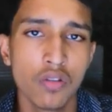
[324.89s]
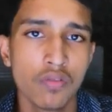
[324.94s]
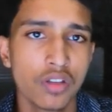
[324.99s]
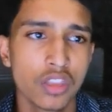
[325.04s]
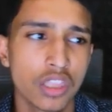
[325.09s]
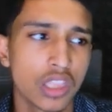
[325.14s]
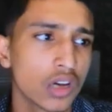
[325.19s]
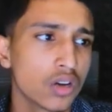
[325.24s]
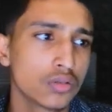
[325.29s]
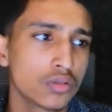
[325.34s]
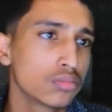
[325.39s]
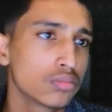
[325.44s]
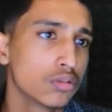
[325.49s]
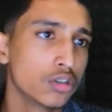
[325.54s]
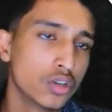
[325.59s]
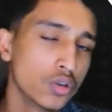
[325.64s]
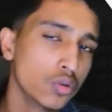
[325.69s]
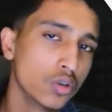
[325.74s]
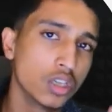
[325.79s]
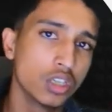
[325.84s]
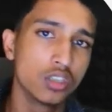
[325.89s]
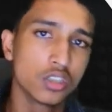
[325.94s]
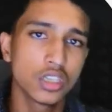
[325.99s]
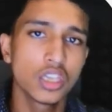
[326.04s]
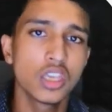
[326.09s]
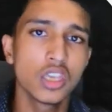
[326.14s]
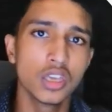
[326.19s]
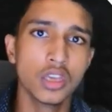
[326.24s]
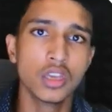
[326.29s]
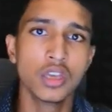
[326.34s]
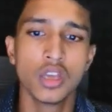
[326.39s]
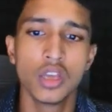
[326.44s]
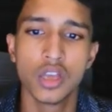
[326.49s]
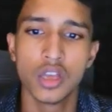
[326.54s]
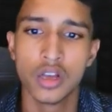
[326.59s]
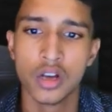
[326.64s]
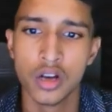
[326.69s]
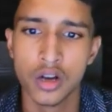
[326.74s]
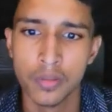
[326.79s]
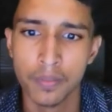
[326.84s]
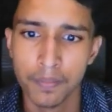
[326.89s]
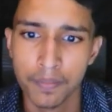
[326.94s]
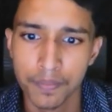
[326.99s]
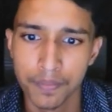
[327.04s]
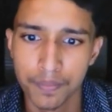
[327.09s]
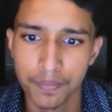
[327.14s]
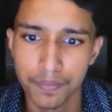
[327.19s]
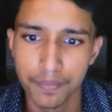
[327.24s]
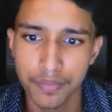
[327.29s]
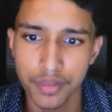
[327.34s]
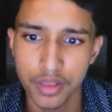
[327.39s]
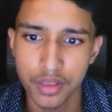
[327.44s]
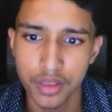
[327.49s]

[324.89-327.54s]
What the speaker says: without doing Z, um,